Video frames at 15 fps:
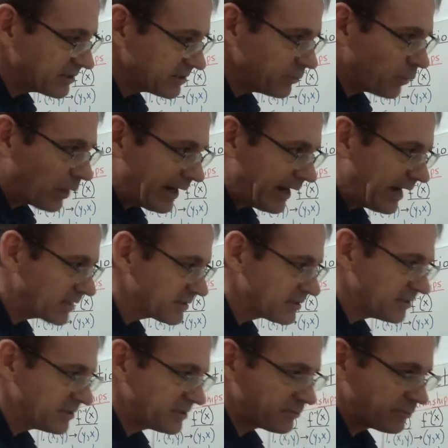and
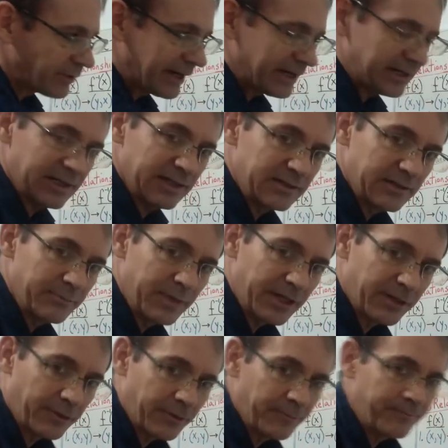y-axis right in the middle.